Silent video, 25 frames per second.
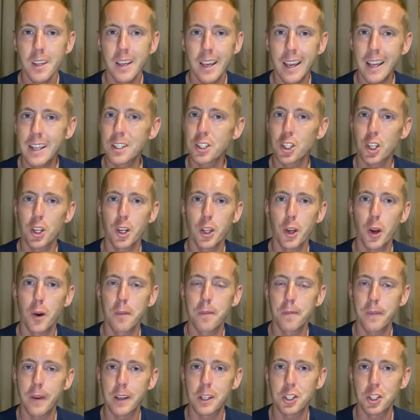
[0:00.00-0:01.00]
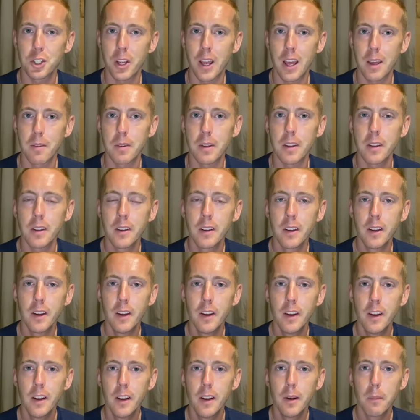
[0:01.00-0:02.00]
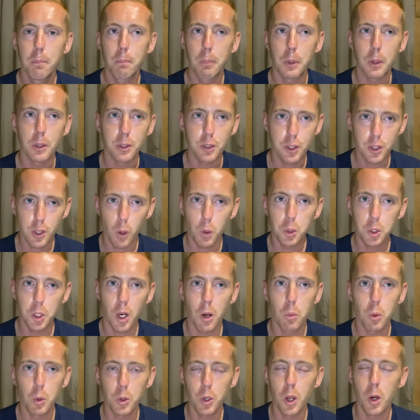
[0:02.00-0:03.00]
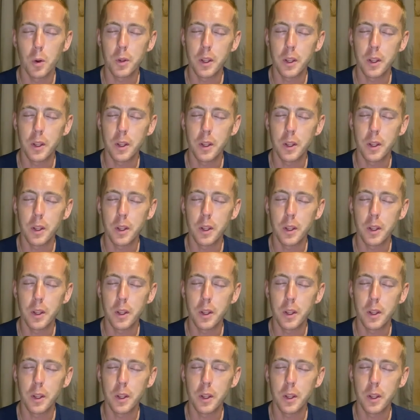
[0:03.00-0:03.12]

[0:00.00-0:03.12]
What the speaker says: It's going to go fixture heavy. But Solskjaer will know